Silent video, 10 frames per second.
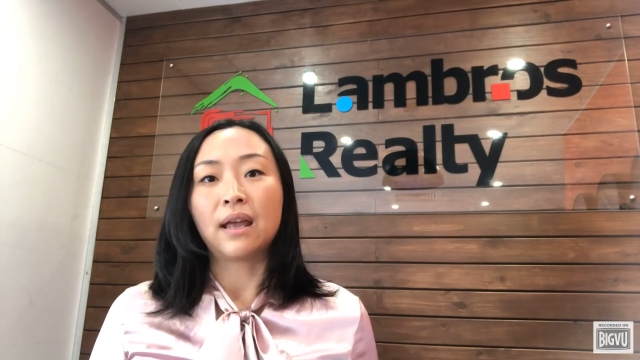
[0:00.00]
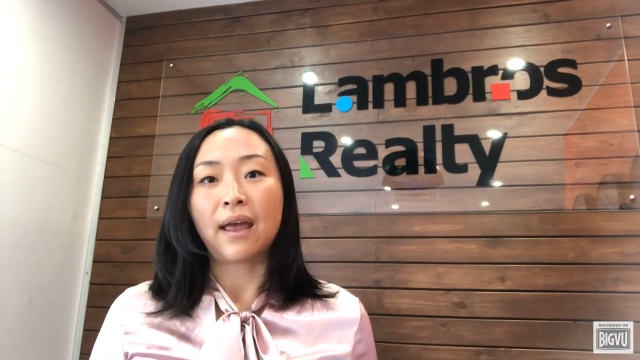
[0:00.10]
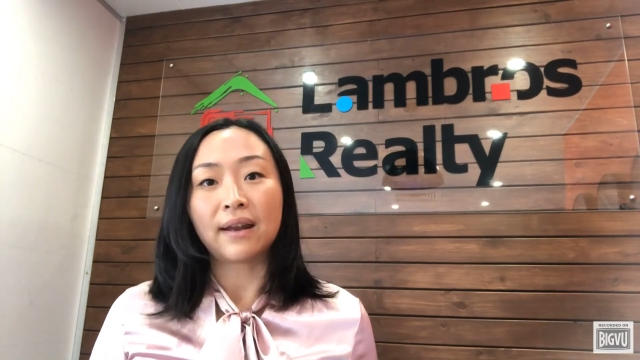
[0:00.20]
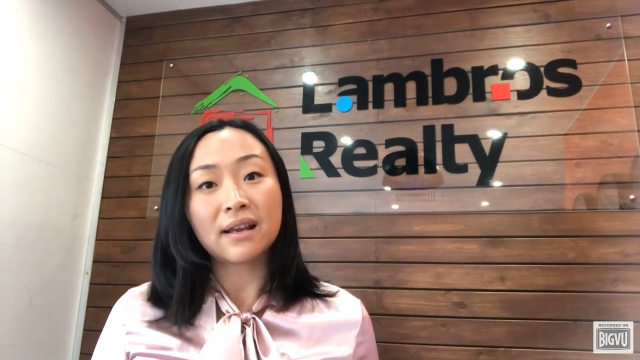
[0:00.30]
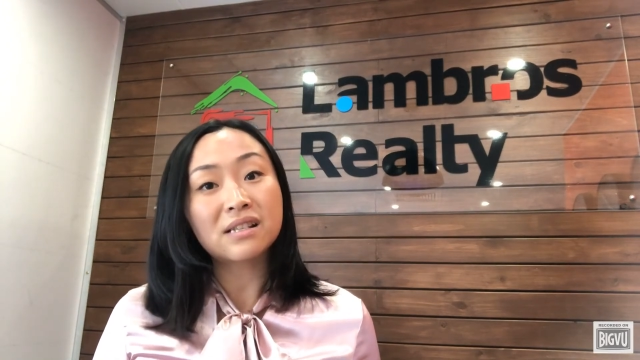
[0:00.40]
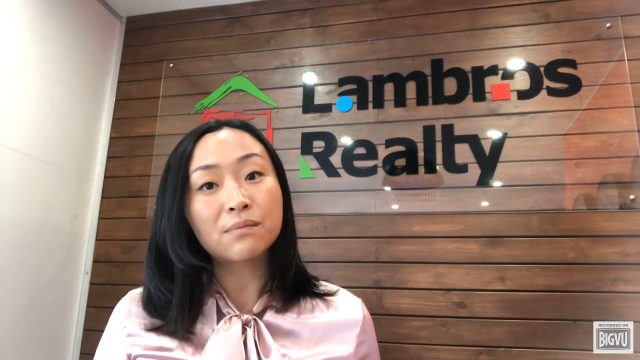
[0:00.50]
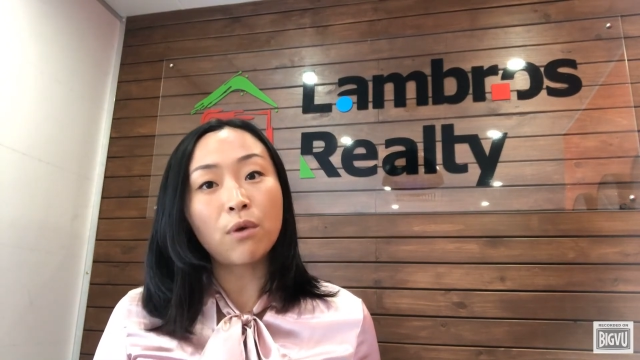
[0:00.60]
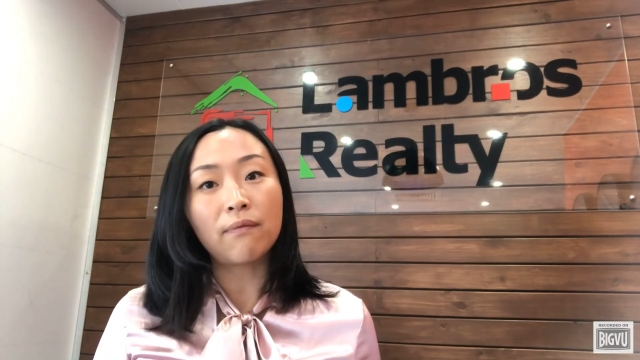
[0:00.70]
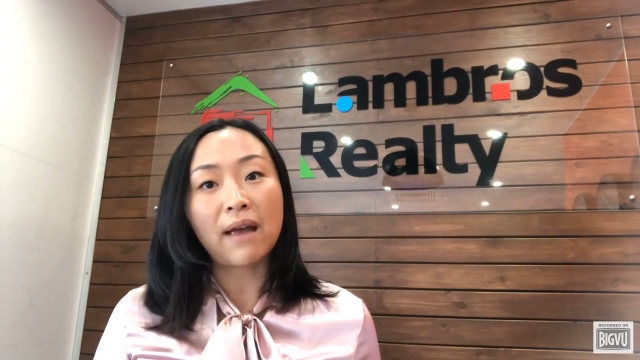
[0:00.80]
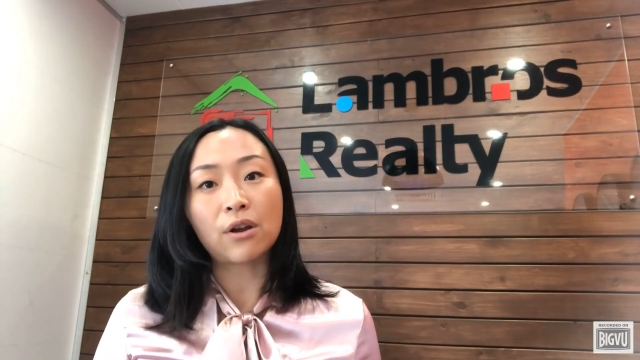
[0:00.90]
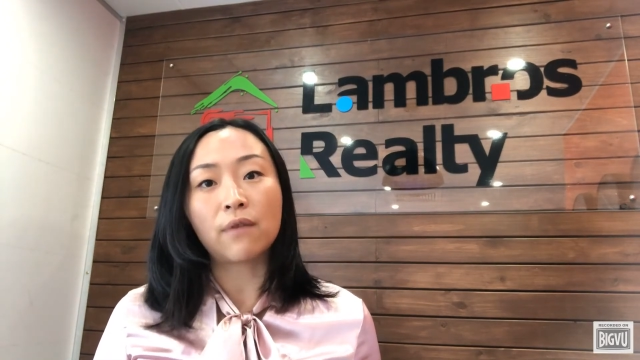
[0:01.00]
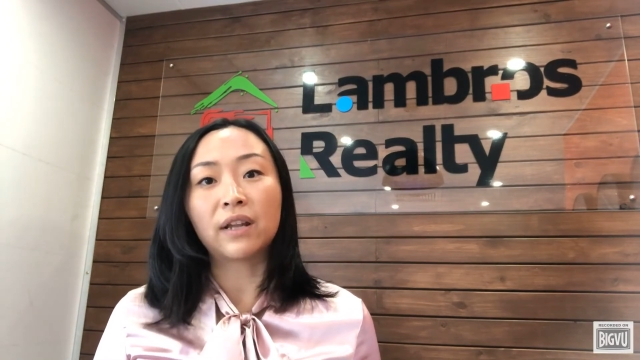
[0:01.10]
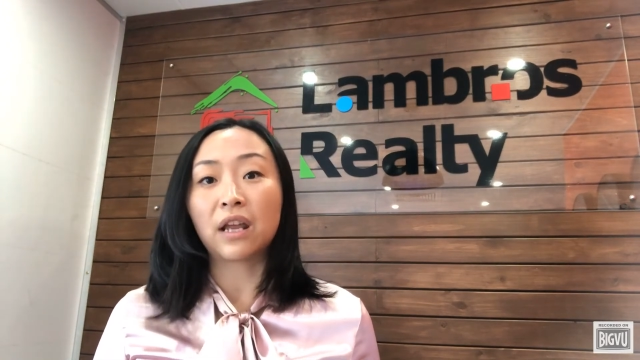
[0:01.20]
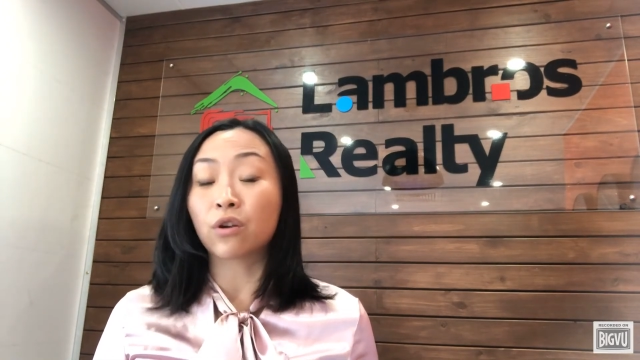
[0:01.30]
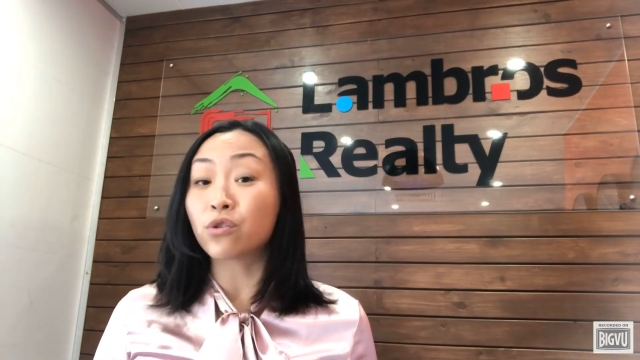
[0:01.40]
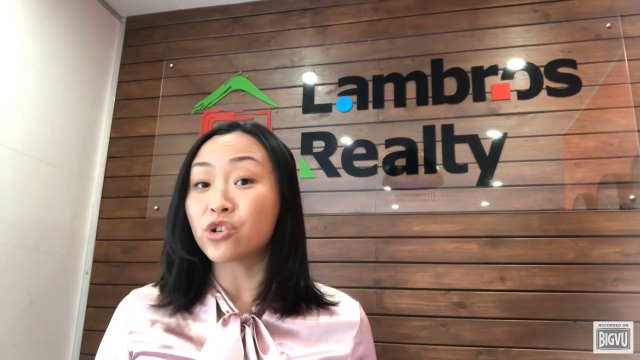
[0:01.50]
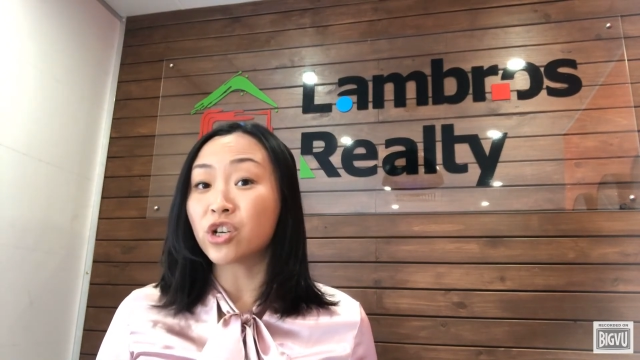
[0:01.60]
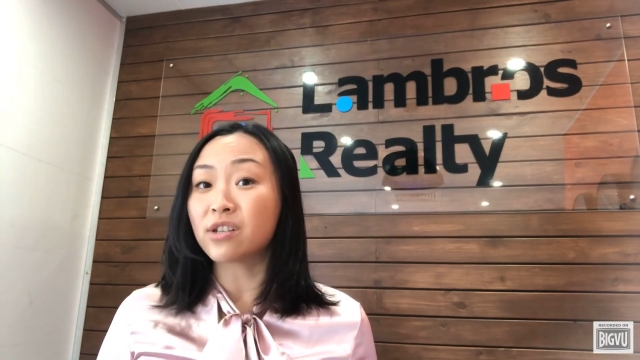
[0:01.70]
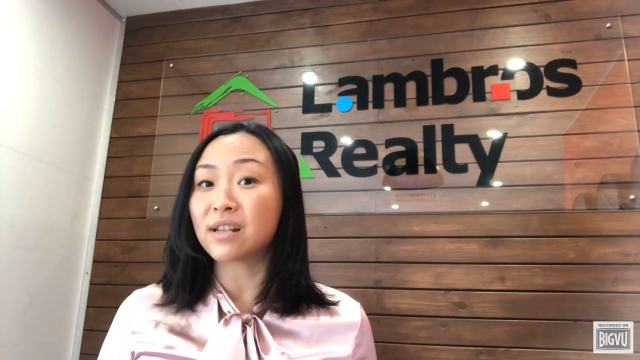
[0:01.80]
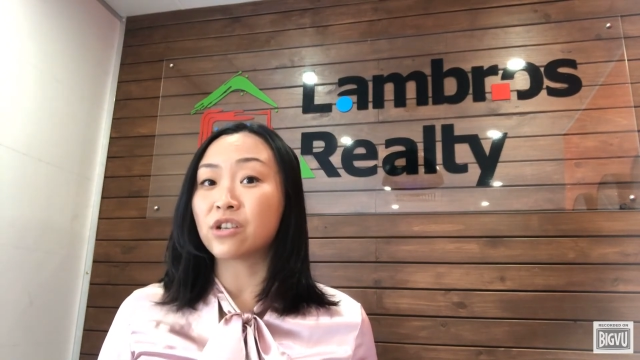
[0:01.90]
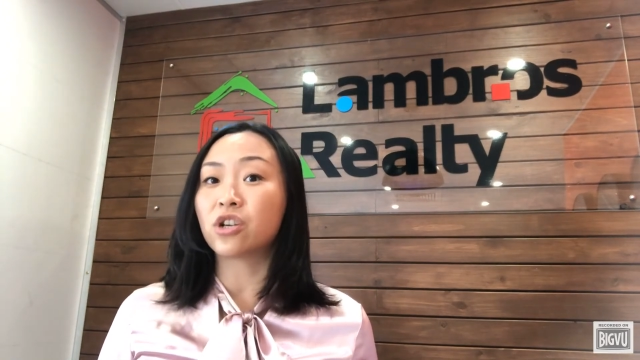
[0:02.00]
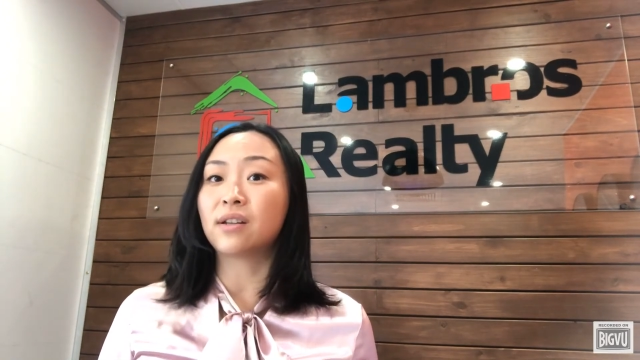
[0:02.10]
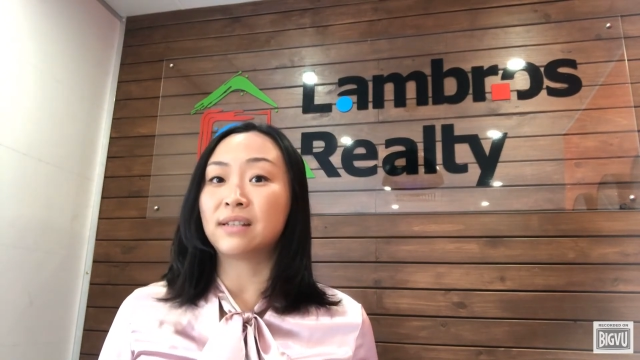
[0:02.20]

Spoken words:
Adding a small value of the inclusion such as